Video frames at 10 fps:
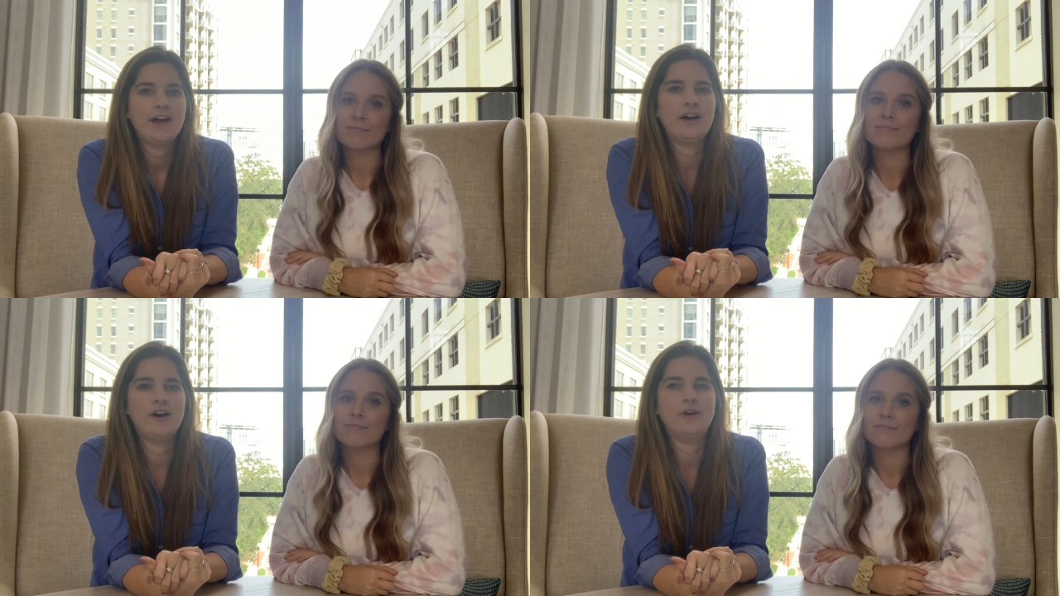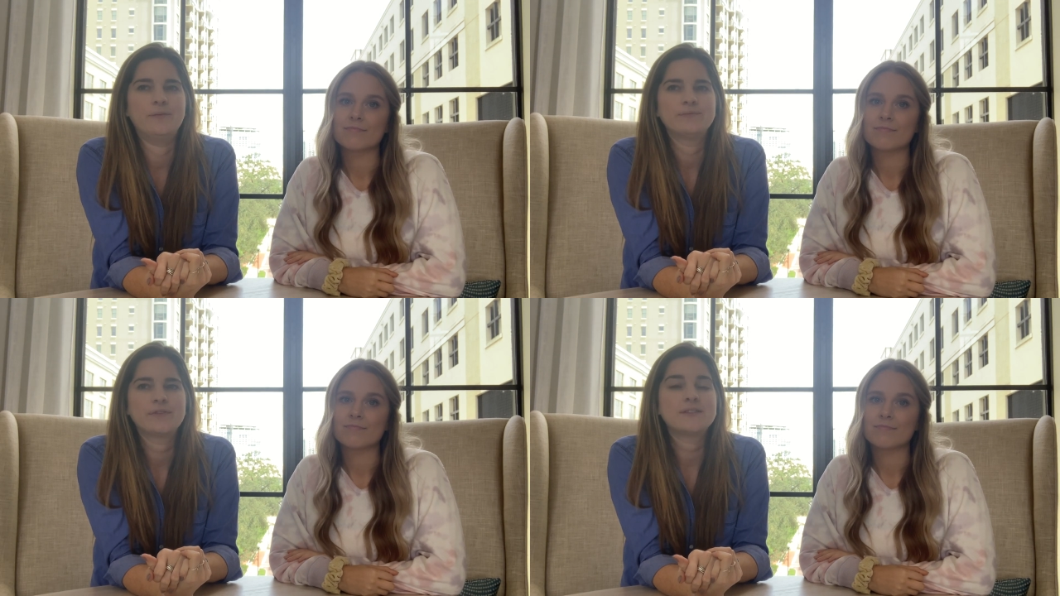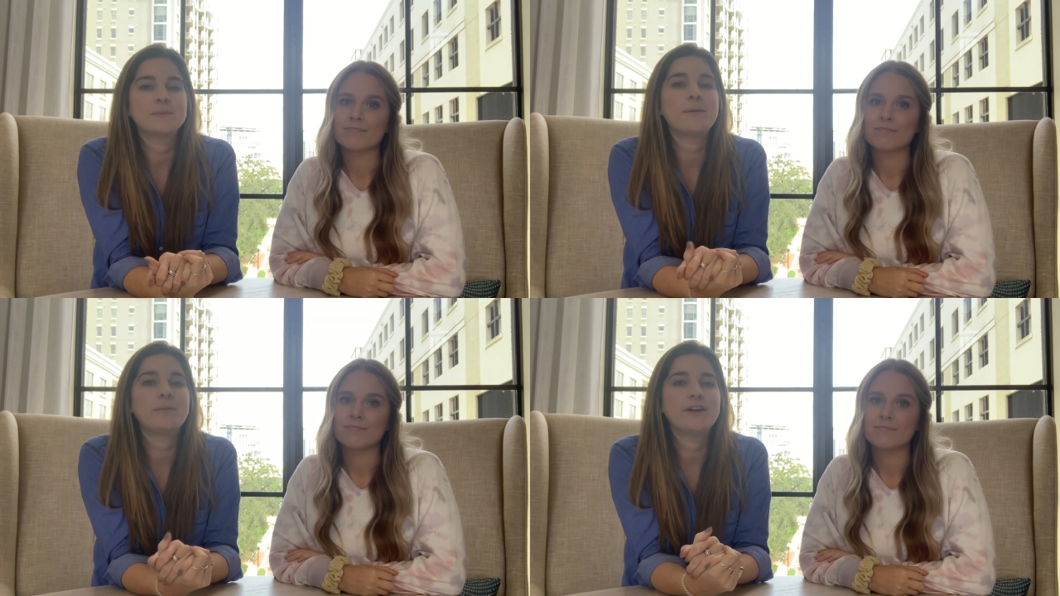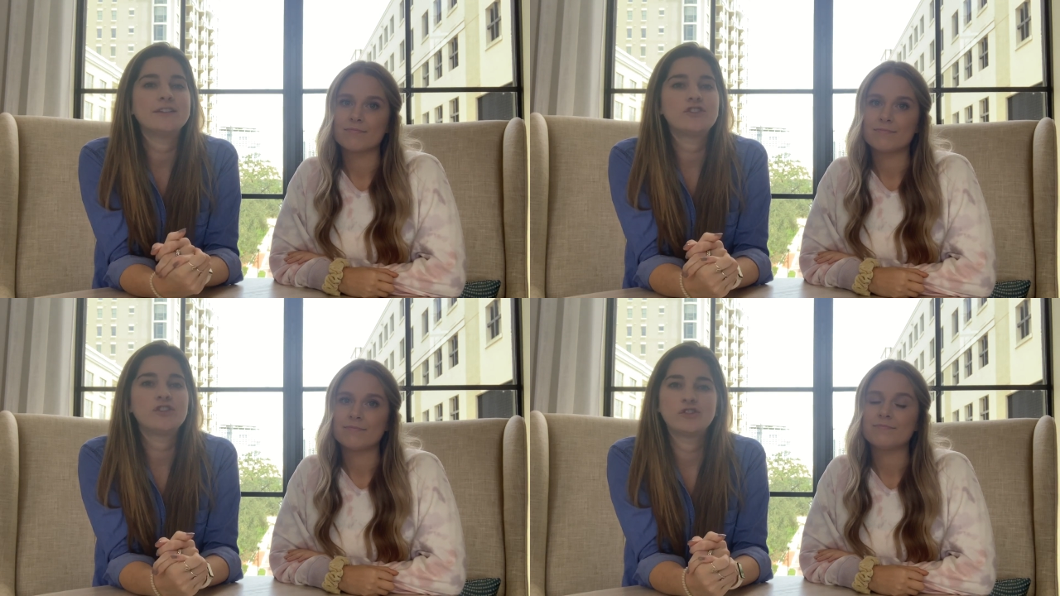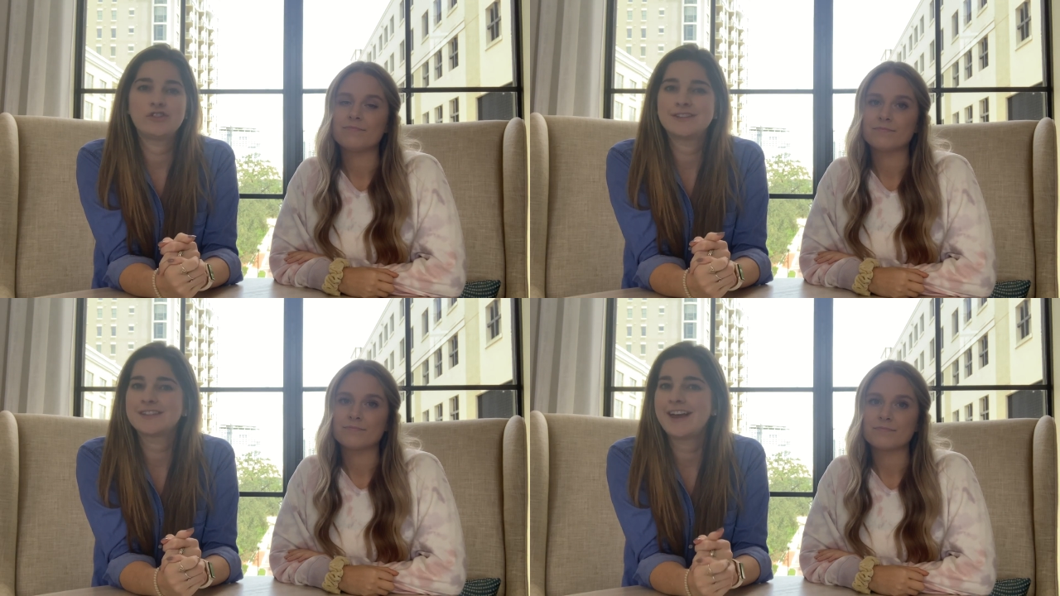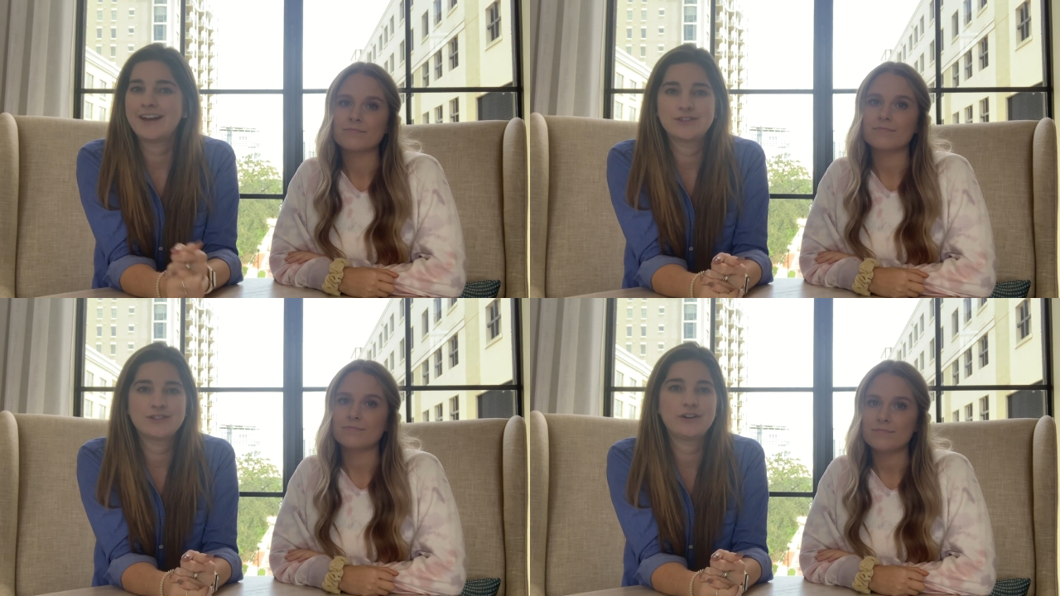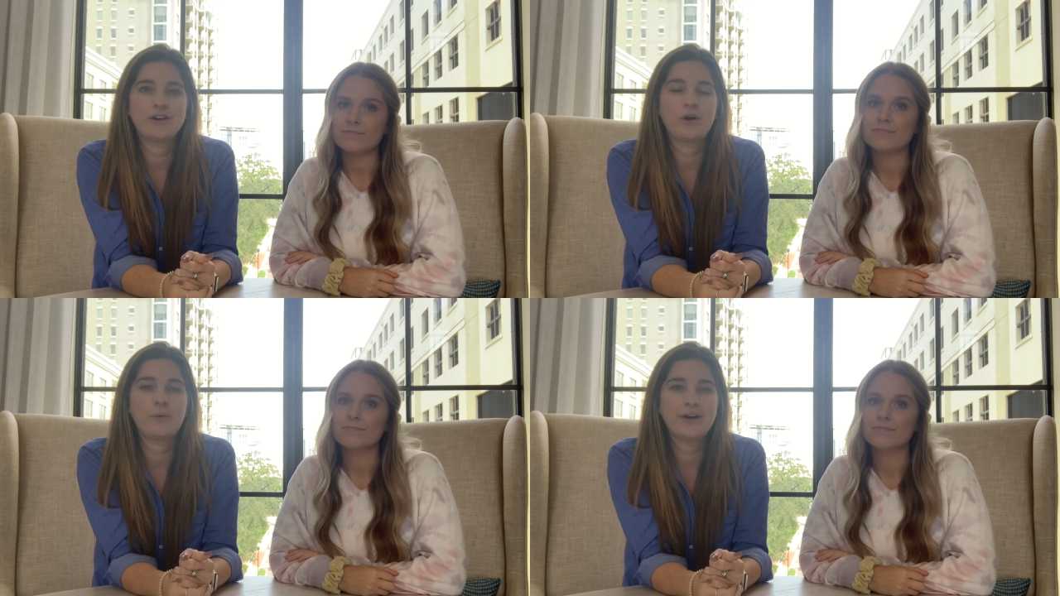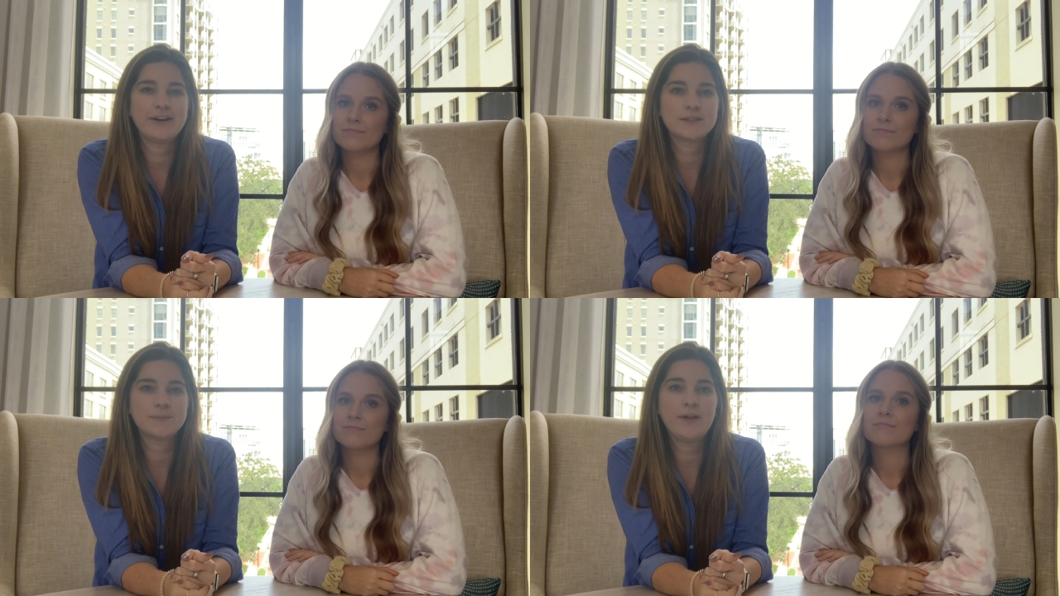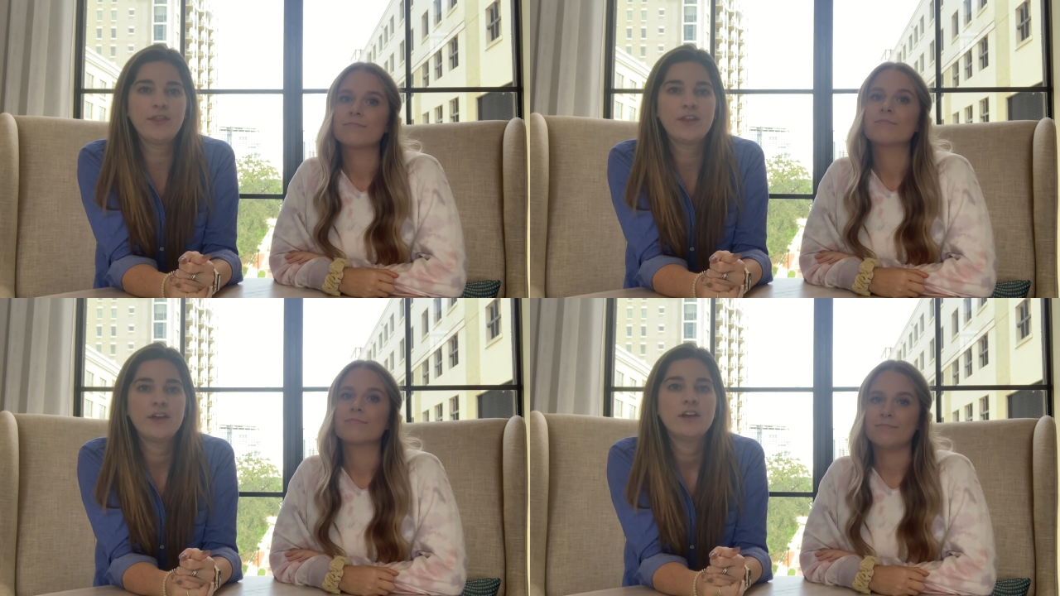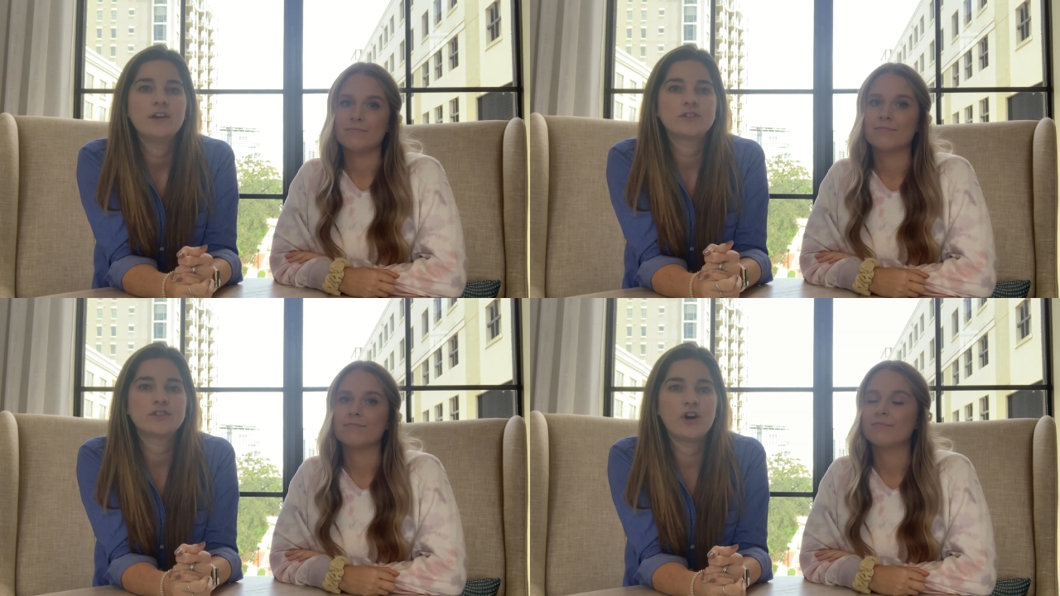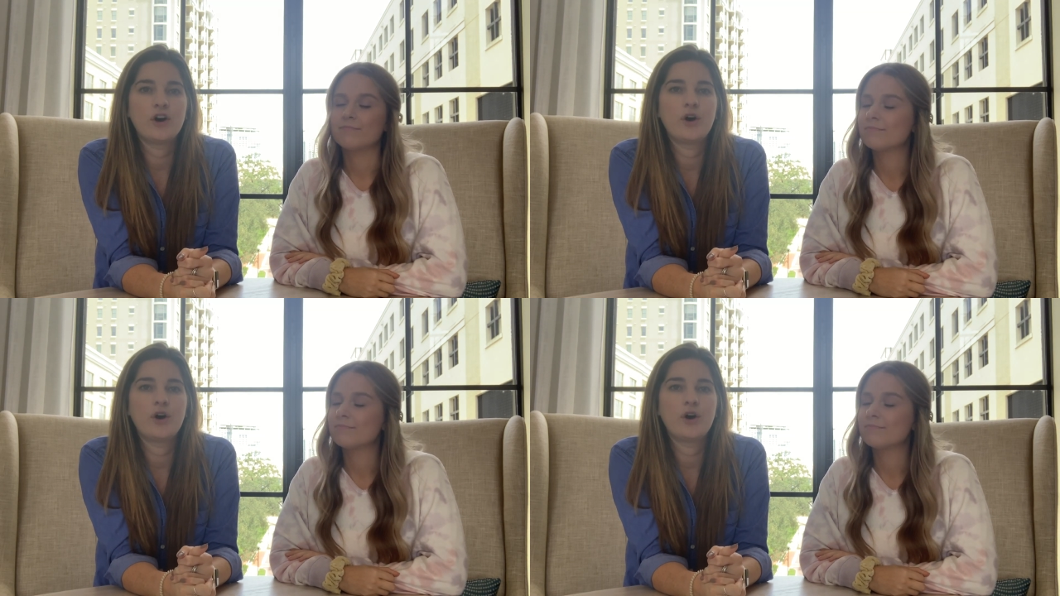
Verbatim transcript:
Speaker 1: Um, September is Children's Cancer Awareness Month. Mm -hmm. So